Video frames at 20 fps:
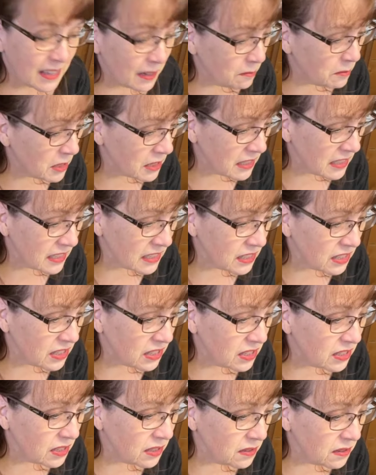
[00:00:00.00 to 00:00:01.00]
get to them
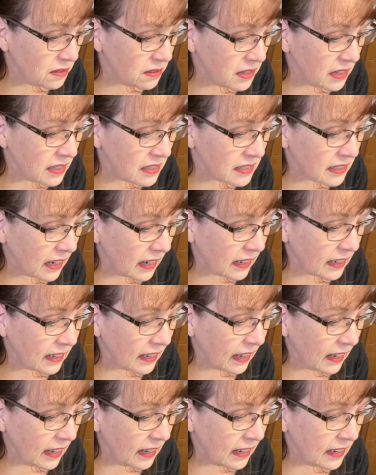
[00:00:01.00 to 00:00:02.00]
just as soon
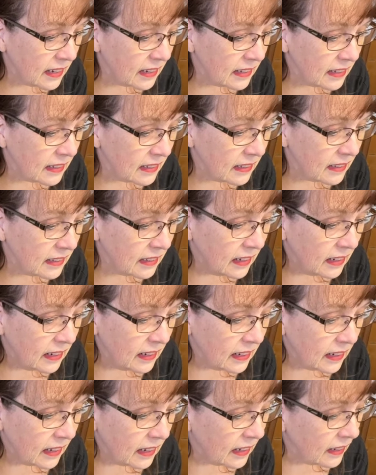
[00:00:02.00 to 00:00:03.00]
as I
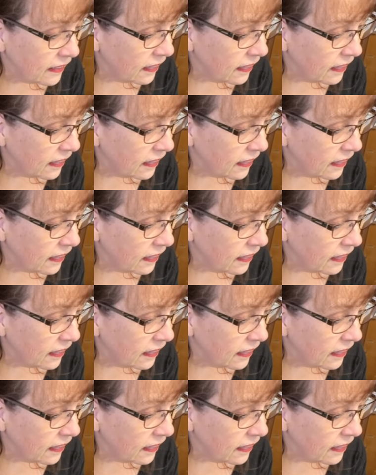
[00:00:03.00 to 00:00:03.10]
can.